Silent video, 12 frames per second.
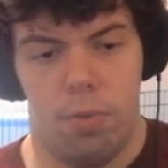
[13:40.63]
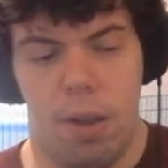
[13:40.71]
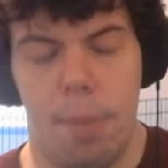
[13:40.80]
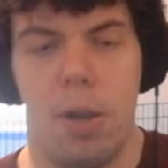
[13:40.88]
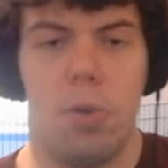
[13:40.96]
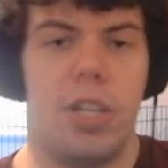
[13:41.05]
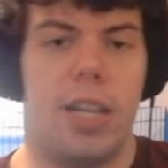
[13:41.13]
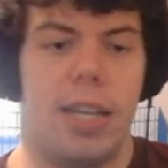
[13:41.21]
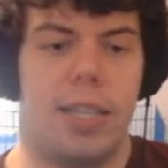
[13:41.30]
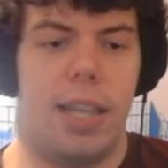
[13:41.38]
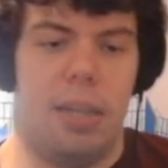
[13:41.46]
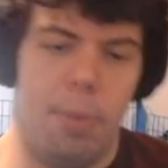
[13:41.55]
Let me know what you
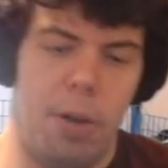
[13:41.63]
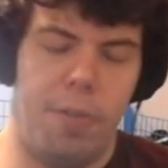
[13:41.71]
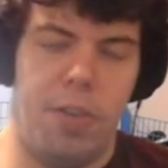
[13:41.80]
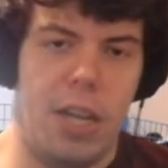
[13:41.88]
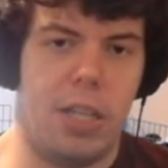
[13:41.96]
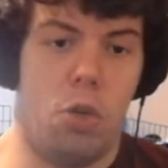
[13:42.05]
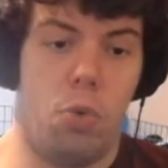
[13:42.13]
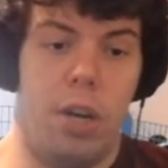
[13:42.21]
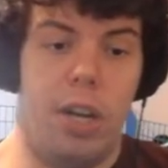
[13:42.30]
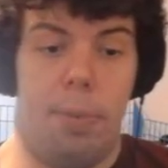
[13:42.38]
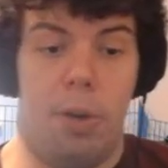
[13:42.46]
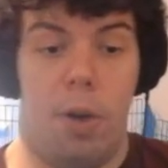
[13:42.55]
guys think. Let me know if you guys
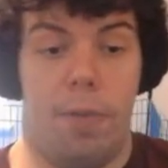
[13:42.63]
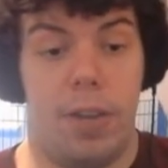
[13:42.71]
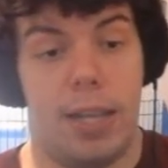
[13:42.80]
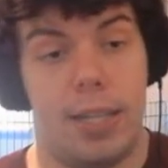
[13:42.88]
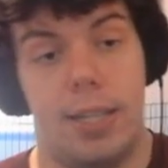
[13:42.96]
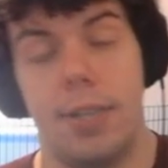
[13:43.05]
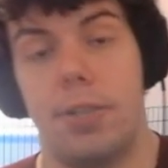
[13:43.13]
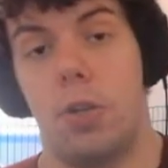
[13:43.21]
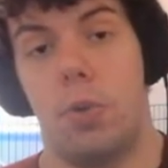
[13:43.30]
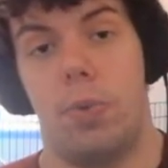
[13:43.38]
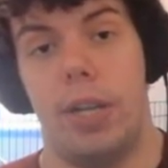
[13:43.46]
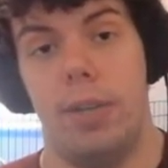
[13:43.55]
agree. Let me know if you guys
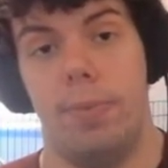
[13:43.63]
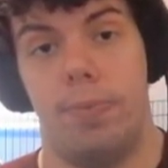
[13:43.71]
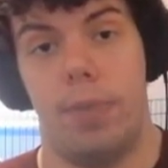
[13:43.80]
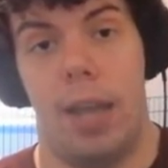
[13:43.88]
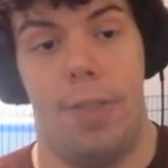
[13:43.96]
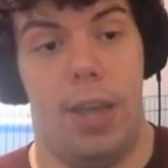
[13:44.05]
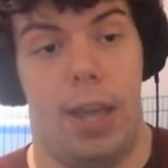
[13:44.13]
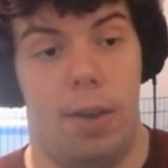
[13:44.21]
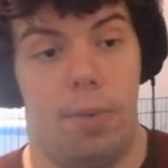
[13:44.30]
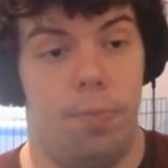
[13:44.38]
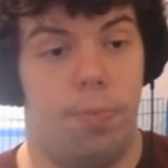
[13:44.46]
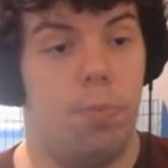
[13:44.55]
disagree, and
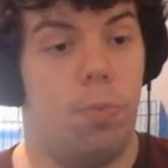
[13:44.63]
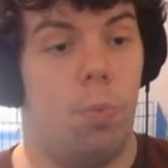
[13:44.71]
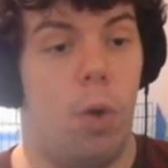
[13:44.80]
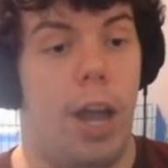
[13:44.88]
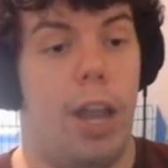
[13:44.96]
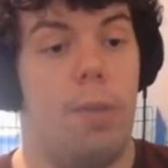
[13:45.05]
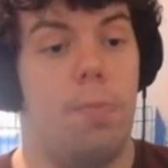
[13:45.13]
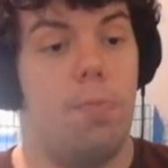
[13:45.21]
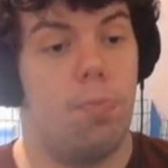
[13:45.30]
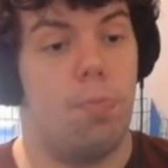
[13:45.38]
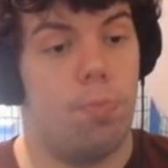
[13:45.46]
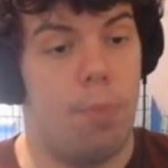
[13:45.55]
then what
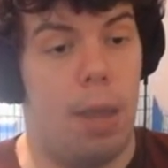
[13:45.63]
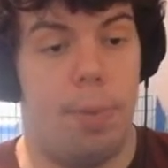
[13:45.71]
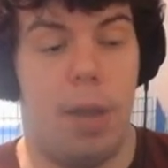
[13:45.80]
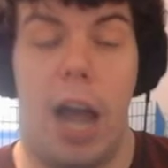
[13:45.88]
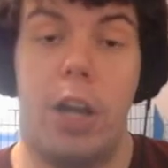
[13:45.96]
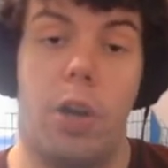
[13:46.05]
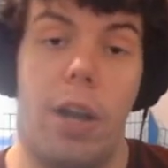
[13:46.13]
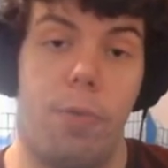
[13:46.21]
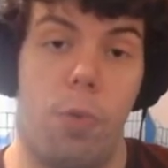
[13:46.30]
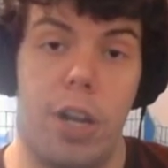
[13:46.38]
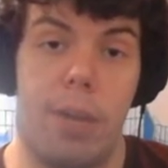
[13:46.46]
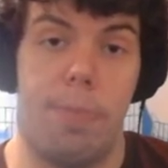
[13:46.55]
maybe I could have
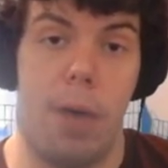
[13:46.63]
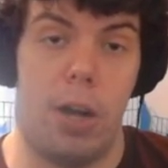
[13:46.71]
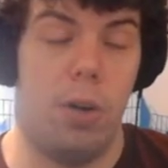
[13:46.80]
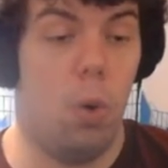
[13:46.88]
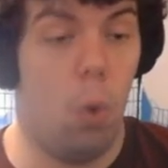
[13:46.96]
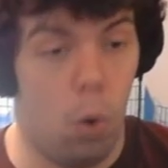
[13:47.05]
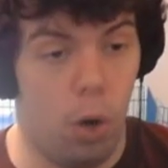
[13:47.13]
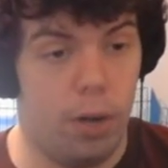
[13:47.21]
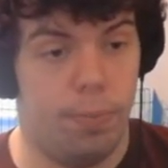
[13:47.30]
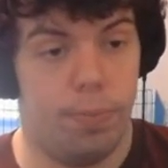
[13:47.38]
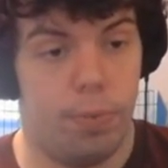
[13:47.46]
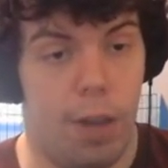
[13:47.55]
worded better, or
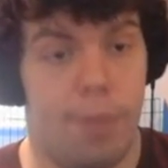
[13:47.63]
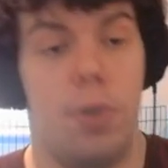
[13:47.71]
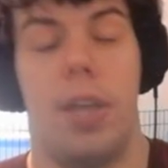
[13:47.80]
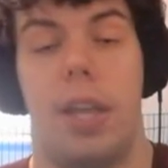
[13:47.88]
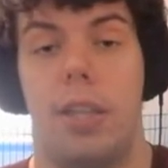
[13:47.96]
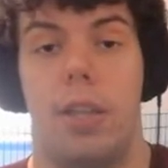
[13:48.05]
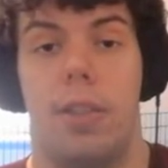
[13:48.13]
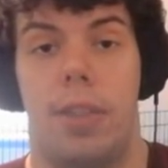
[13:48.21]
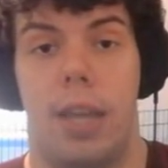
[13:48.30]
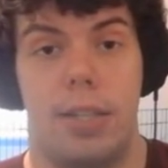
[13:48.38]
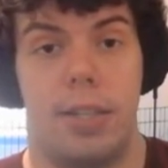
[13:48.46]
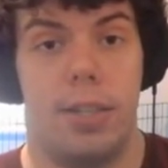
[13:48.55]
if you think
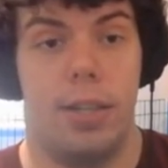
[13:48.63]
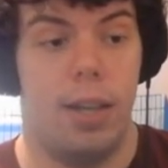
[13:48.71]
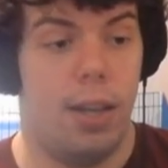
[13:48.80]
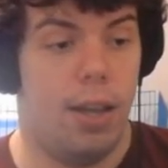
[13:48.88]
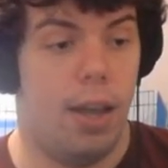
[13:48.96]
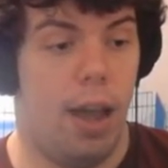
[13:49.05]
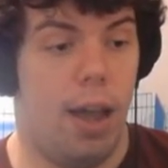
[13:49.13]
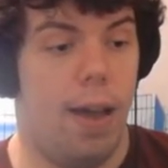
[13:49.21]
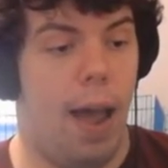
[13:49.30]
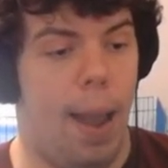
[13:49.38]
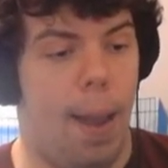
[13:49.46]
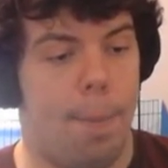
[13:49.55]
that
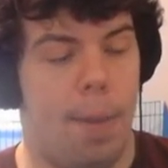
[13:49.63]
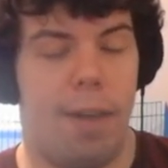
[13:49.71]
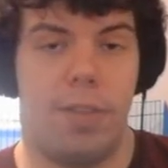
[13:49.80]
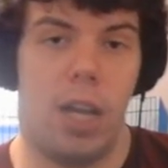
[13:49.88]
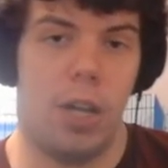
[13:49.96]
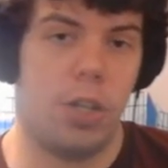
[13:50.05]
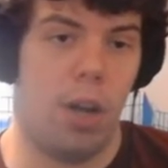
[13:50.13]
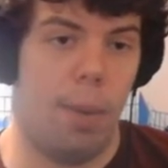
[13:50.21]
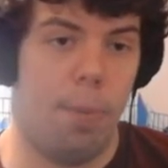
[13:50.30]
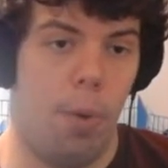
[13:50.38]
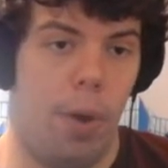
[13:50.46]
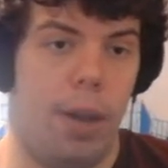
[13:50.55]
I might have touched on a
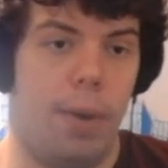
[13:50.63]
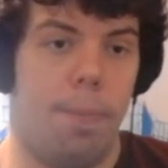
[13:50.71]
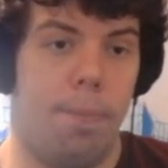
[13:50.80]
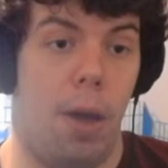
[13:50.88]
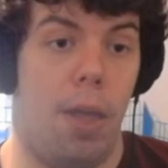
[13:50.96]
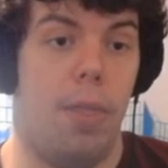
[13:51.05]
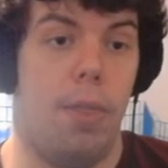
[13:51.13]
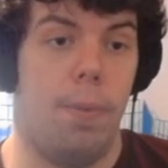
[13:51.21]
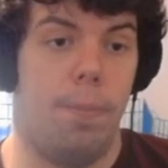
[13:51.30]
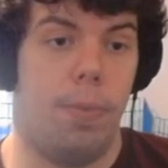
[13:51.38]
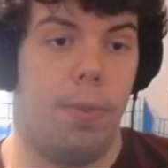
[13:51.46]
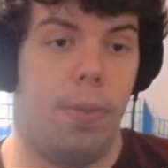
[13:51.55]
point, but
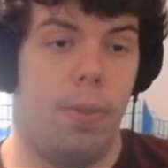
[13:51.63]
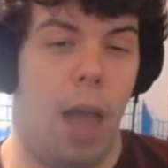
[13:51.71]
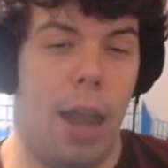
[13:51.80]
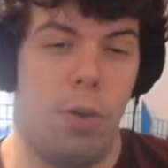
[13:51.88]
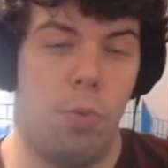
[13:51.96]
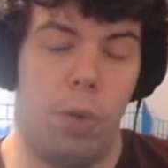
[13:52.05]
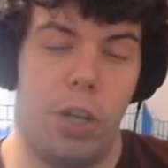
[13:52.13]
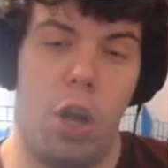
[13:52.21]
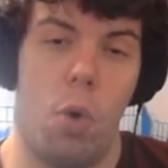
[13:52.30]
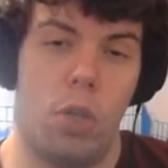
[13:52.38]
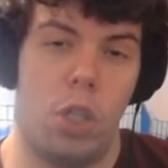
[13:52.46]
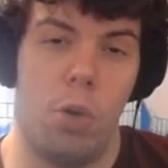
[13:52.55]
I didn't really
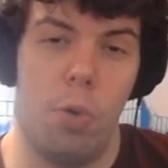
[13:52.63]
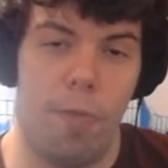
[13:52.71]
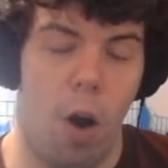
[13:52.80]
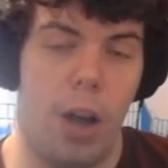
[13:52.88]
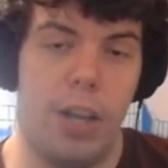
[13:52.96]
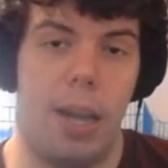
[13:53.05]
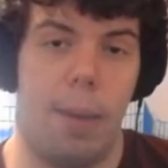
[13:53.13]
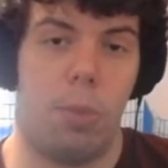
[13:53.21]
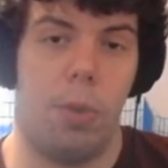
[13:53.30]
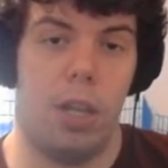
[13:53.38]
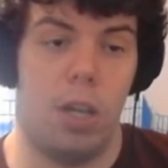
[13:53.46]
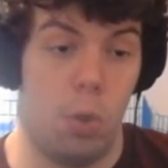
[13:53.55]
go too far in depth
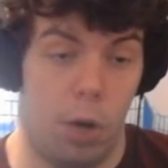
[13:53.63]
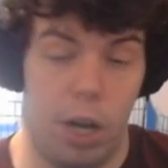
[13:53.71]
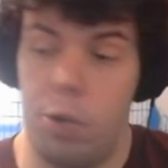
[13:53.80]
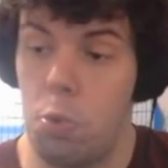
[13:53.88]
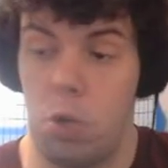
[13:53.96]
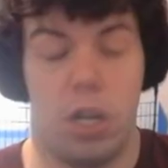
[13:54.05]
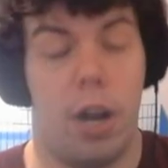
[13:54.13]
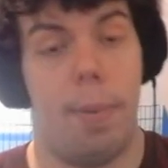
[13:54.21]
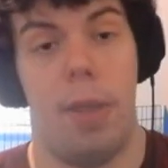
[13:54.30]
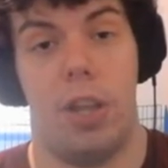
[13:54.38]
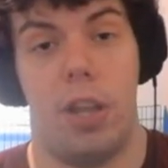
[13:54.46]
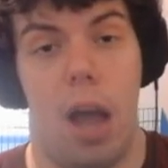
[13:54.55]
with it, and you want to talk about
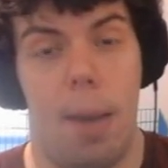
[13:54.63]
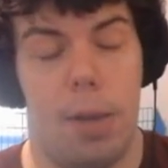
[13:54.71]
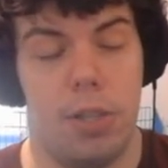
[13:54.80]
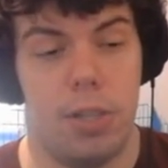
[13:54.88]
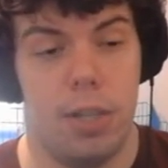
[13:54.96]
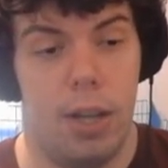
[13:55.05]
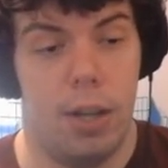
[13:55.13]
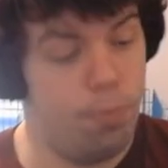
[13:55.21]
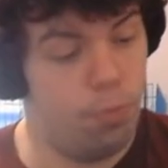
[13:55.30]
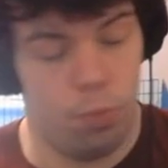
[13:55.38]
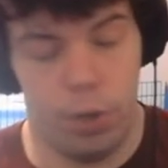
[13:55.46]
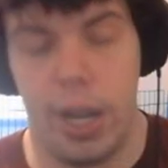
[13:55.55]
it in the comments,
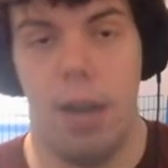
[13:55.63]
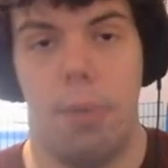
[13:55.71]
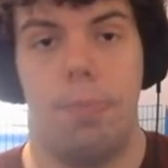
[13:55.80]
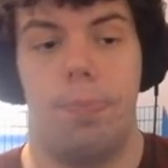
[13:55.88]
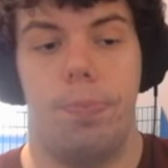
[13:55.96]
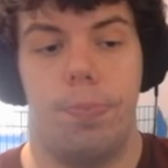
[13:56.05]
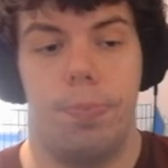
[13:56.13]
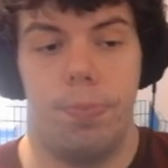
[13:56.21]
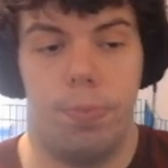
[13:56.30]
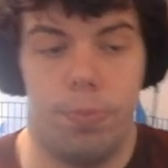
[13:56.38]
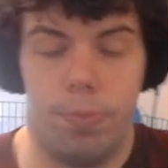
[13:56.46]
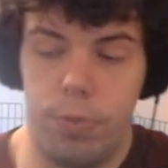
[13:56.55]
we can.
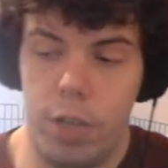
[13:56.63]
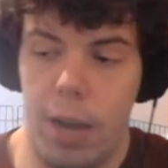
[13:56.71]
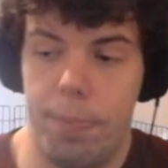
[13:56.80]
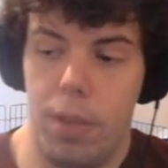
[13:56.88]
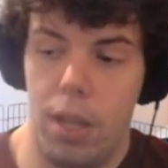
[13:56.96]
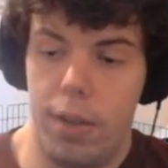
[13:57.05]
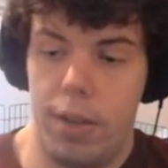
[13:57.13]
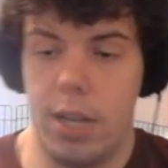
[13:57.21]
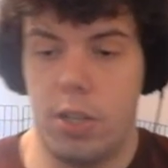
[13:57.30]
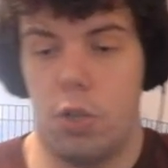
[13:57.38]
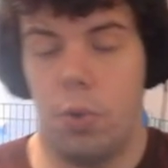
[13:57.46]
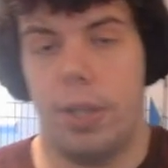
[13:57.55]
Yeah. If you
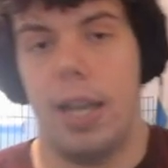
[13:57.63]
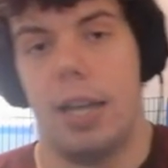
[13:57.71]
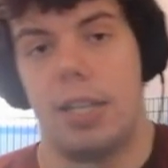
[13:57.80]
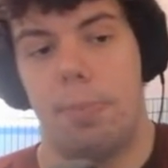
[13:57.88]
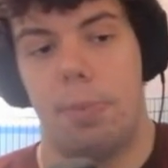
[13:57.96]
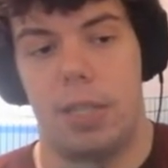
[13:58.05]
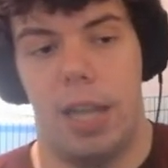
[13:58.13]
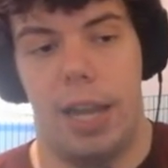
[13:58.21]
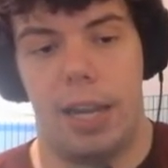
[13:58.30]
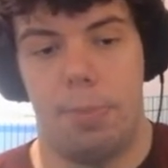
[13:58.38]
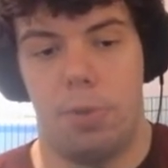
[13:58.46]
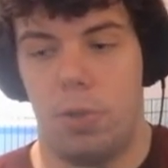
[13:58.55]
guys enjoy the content, please
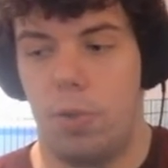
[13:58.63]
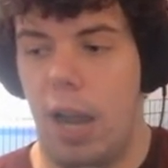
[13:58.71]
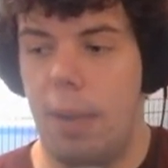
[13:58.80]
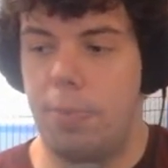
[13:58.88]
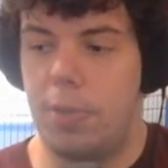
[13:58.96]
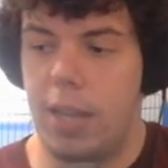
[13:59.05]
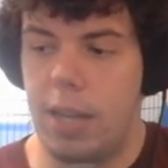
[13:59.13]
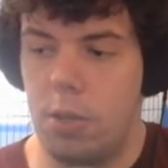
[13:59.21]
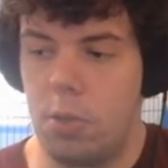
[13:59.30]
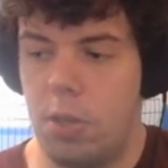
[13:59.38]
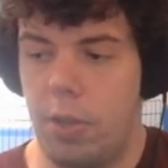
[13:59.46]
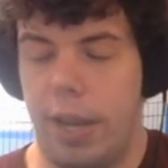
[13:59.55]
like, comment, subscribe. Stay
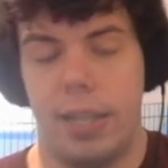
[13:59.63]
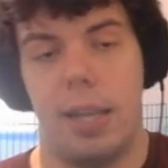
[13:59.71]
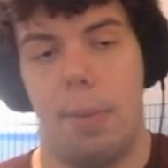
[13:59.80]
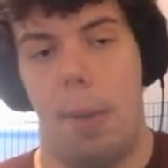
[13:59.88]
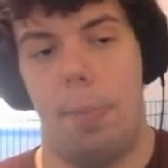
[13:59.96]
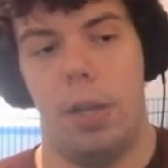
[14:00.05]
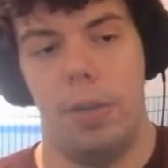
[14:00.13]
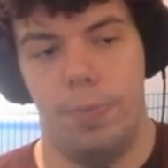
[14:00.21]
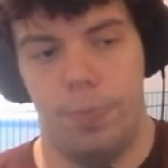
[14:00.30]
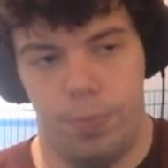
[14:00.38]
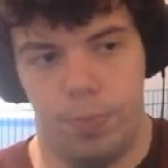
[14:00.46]
tuned until the next game I play.